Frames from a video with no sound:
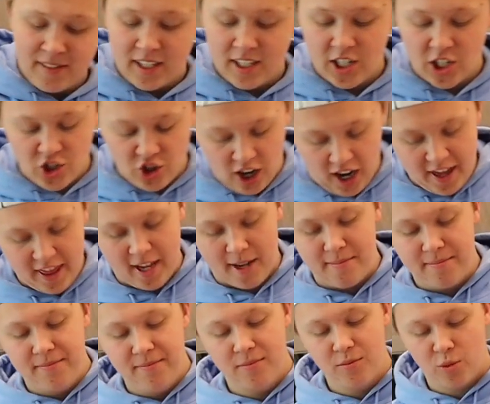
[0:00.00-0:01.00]
to try
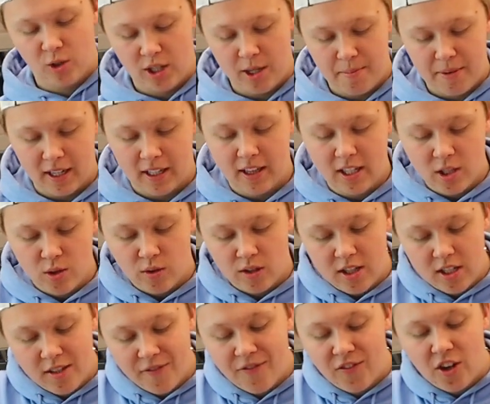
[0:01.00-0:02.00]
them, we're gonna pick this
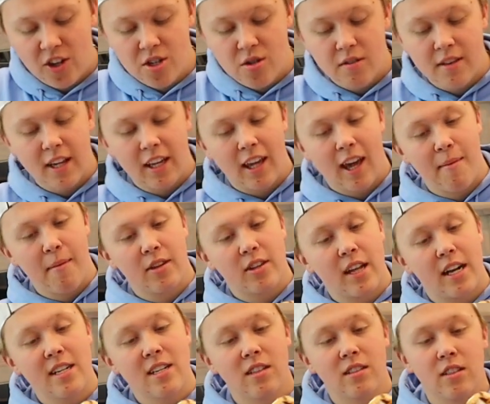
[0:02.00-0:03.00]
one, this first one that came out
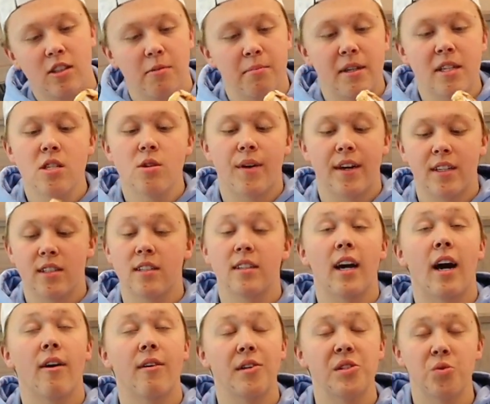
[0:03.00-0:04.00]
that has a little bit, so I can tell
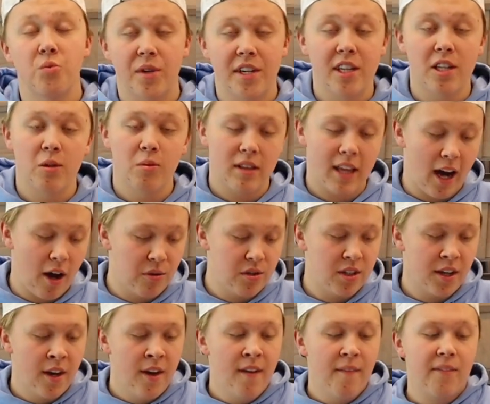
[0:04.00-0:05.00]
you how it is with and
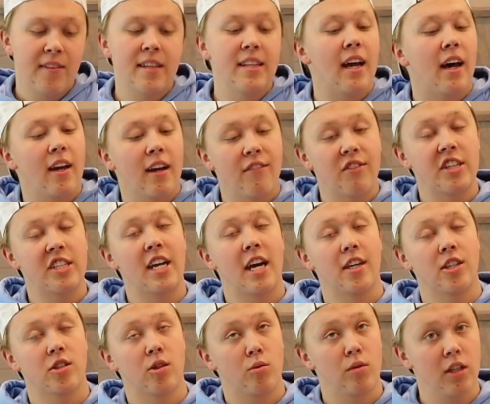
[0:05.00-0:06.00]
without, and tell you if the
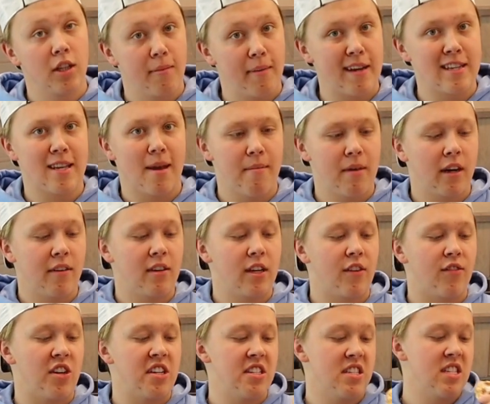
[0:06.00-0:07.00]
texture really makes that big of a
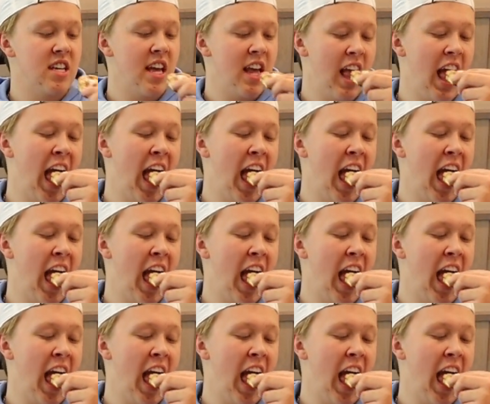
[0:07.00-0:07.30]
difference.